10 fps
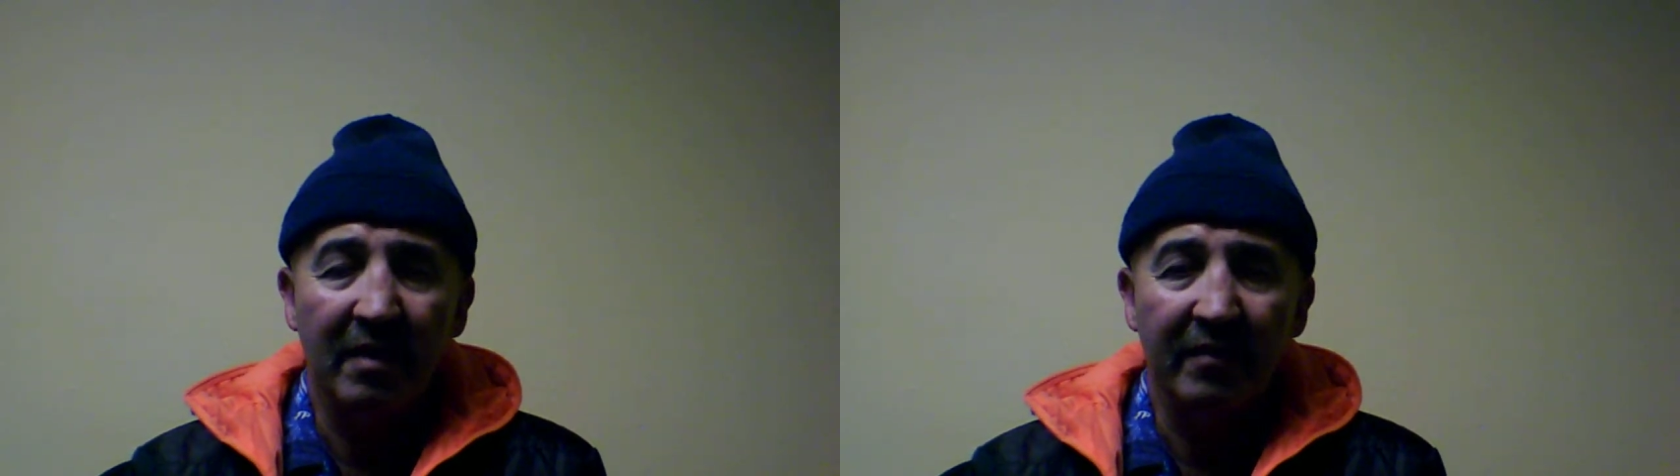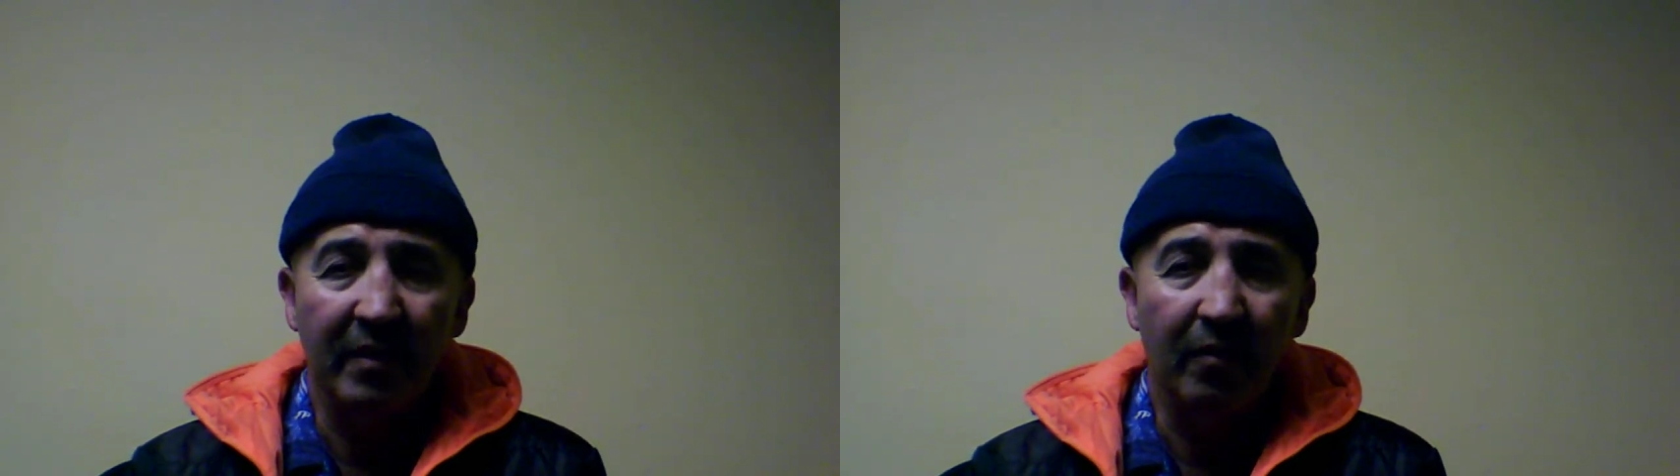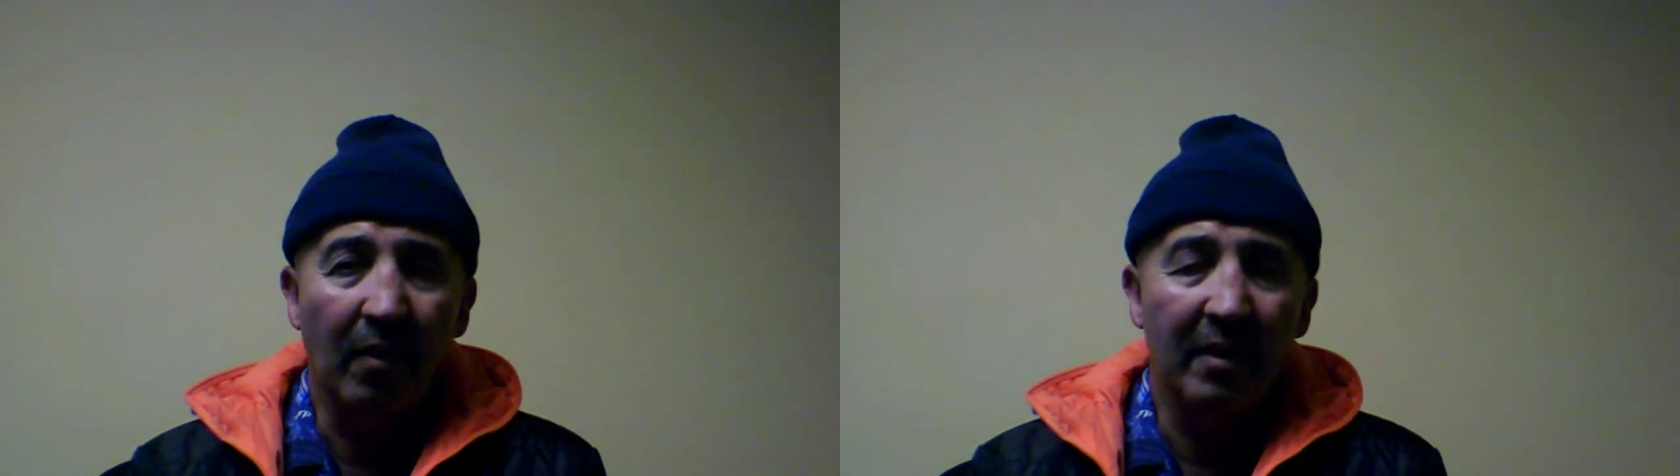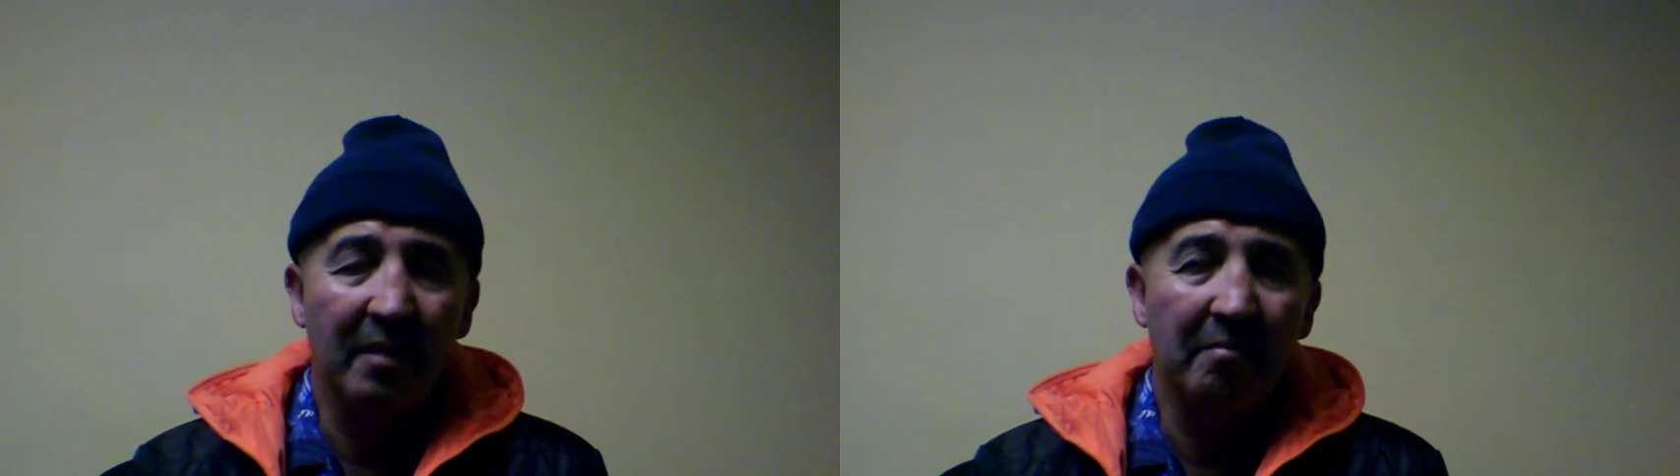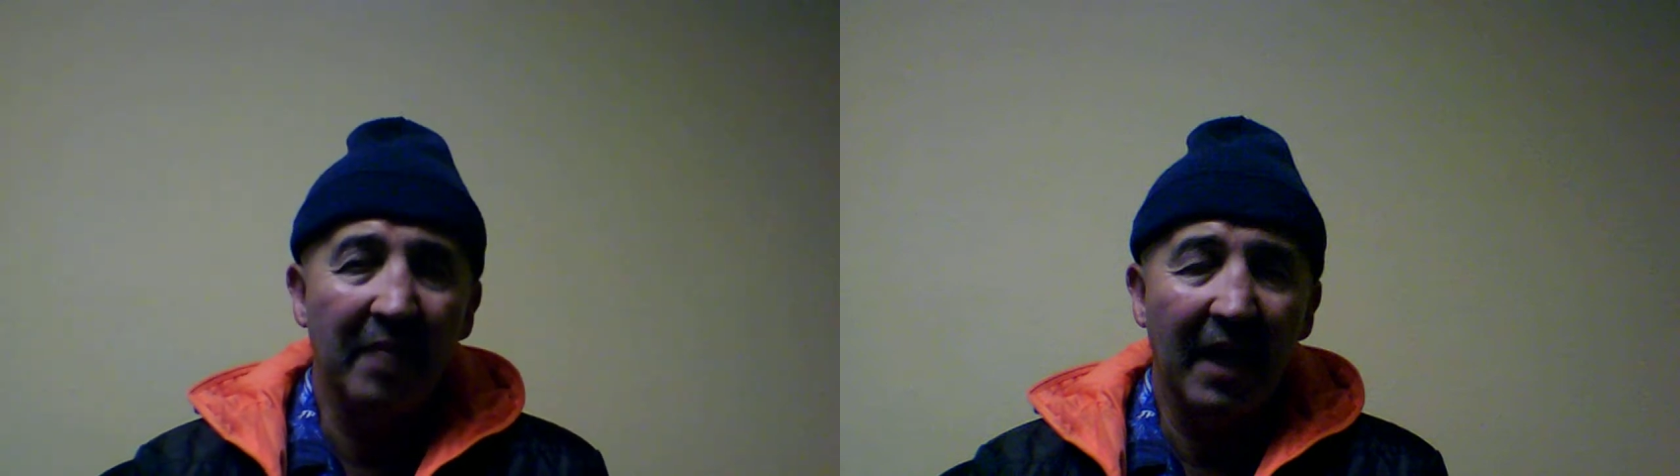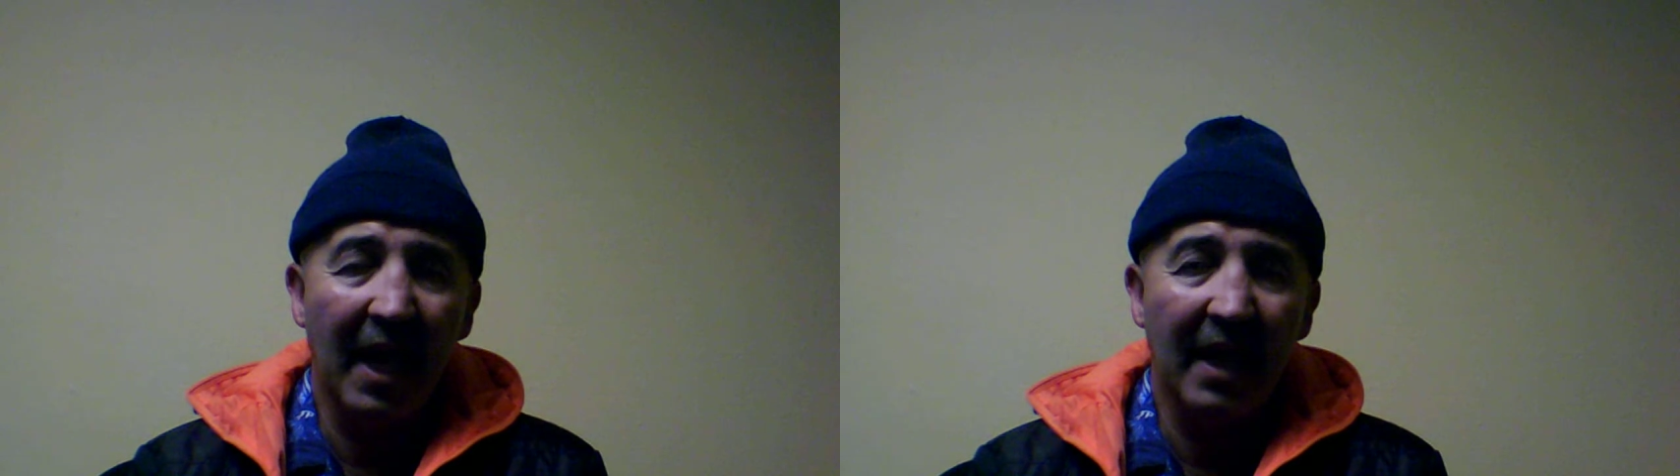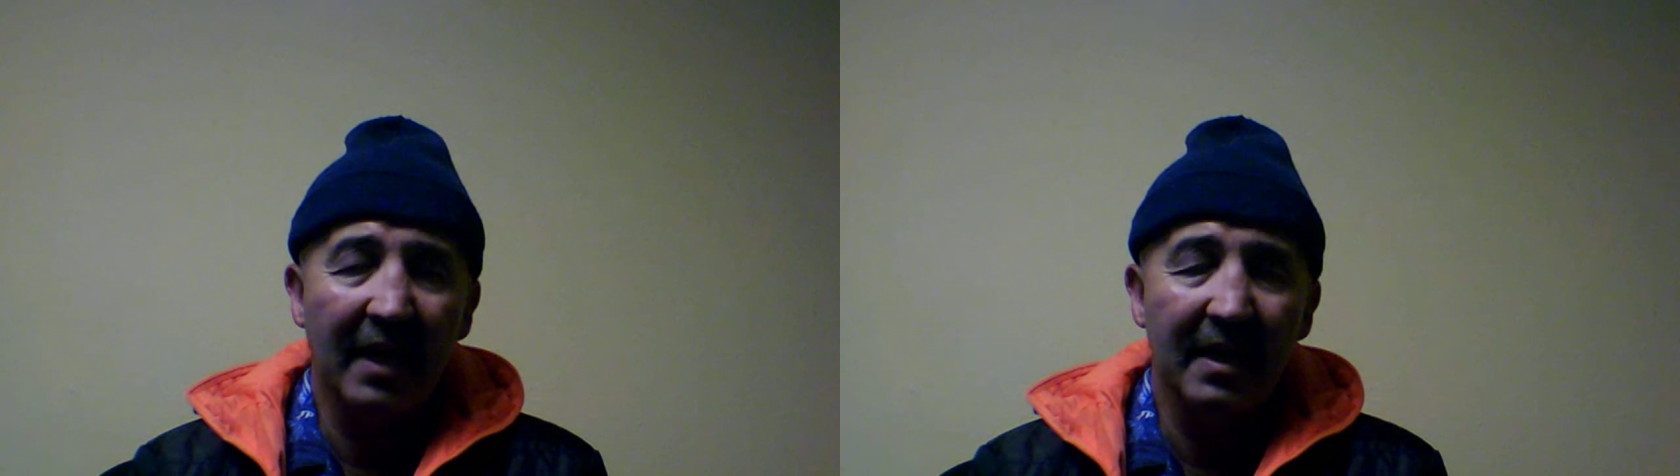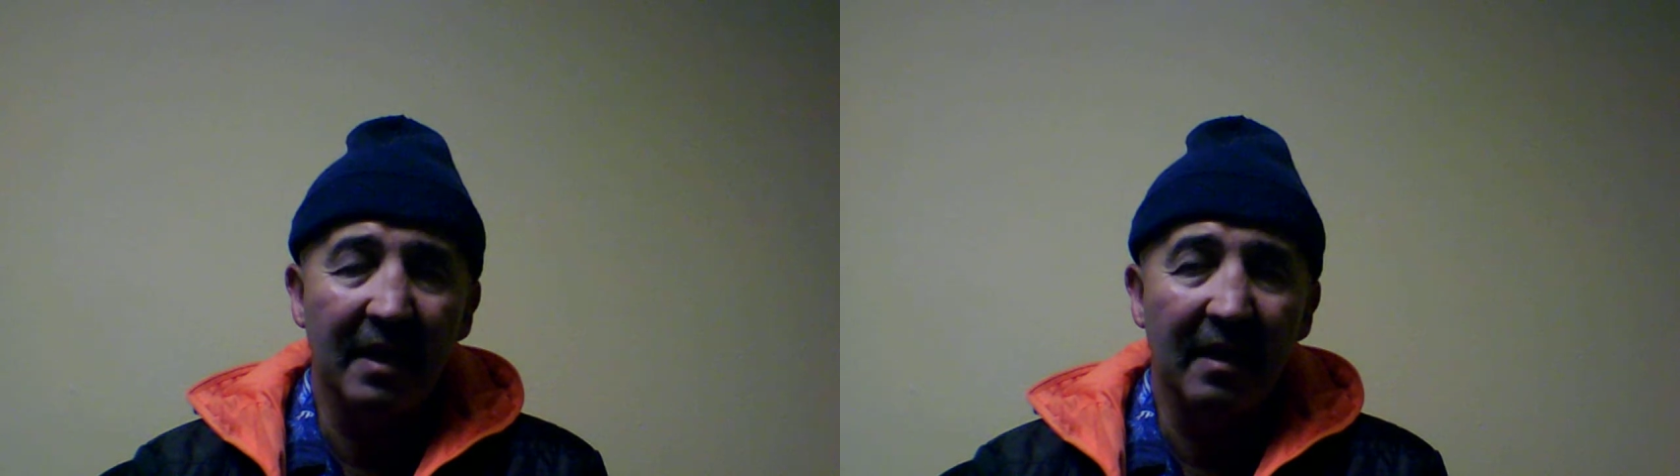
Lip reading: quantum mechanics, and